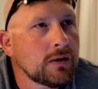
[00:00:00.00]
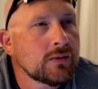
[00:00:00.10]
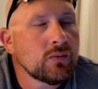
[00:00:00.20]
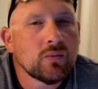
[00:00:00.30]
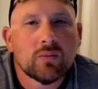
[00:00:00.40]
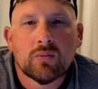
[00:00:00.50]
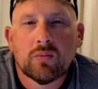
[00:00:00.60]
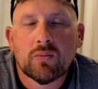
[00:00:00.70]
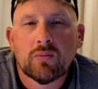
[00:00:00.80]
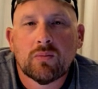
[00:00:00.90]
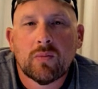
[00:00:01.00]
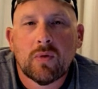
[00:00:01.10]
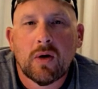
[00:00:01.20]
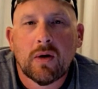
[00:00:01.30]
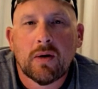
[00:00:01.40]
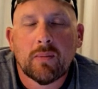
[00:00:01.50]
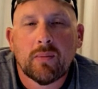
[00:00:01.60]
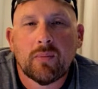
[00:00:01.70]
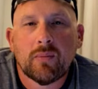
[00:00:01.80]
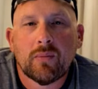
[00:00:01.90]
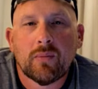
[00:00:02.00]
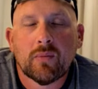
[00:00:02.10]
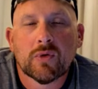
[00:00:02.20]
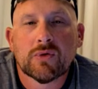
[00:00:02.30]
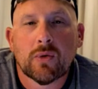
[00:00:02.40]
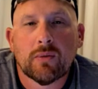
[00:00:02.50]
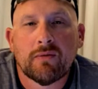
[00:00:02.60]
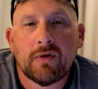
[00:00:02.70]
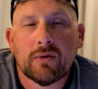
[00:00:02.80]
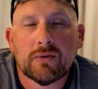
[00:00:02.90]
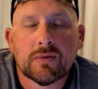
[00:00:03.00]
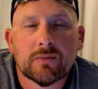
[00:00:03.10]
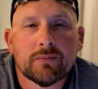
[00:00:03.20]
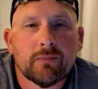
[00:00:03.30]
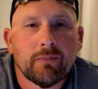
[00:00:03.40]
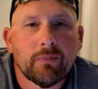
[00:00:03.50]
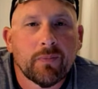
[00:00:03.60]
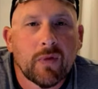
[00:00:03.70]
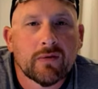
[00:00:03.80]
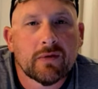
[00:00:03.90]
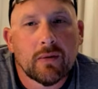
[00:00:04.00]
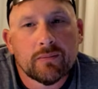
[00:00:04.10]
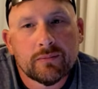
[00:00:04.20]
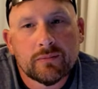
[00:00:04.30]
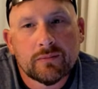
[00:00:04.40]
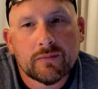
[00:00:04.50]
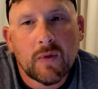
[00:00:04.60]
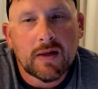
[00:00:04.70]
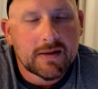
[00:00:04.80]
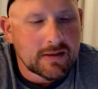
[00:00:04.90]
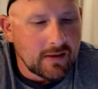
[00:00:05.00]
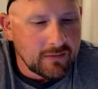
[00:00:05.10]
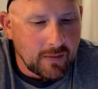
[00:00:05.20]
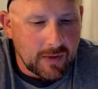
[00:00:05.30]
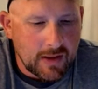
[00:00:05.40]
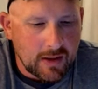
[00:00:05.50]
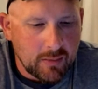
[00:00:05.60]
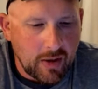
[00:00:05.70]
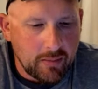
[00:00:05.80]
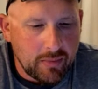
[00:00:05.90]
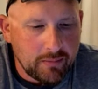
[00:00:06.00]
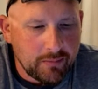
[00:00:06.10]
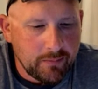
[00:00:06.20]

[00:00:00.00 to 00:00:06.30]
some uh, resort reviews. So lots of stuff coming down the pipe.